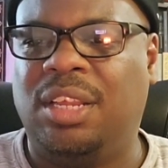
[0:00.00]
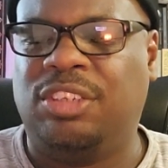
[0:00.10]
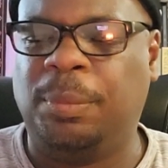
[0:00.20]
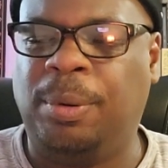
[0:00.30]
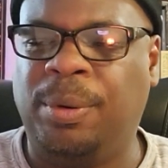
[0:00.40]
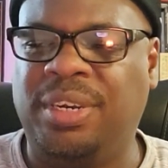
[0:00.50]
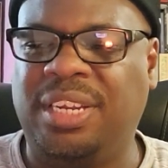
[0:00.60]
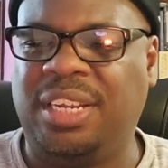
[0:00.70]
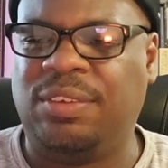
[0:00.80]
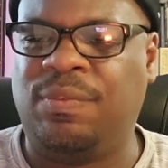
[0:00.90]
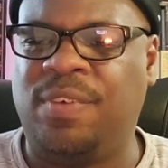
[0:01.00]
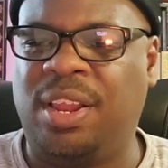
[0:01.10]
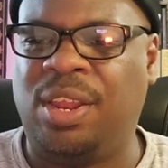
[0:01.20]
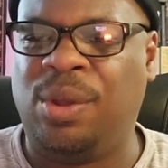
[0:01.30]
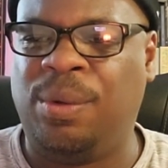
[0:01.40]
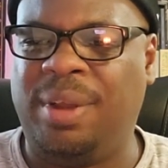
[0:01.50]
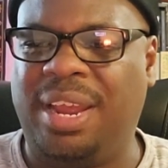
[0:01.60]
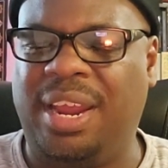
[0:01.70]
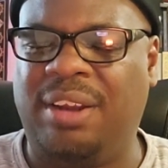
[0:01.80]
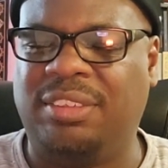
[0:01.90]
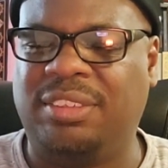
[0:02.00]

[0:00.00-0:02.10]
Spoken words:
supporting its fellow air